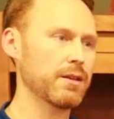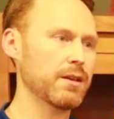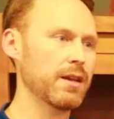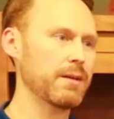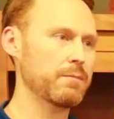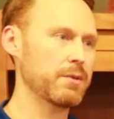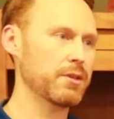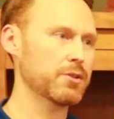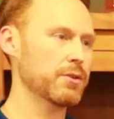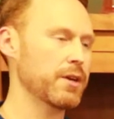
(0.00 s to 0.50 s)
to
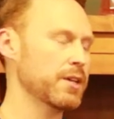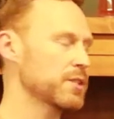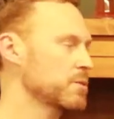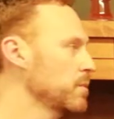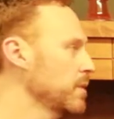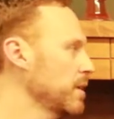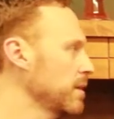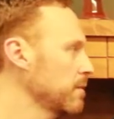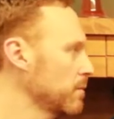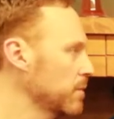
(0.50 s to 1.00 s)
not be
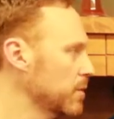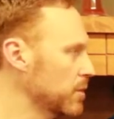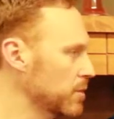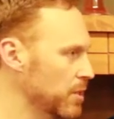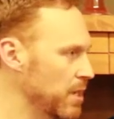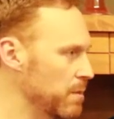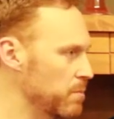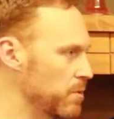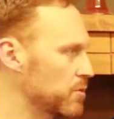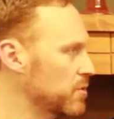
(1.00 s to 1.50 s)
transmitted. Let's
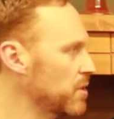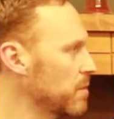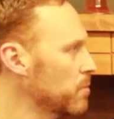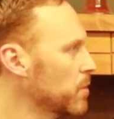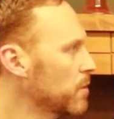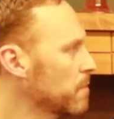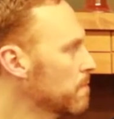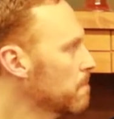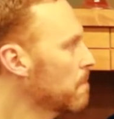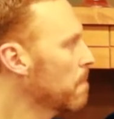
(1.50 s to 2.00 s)
just keep it
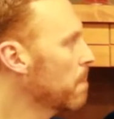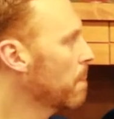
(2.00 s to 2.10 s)
simple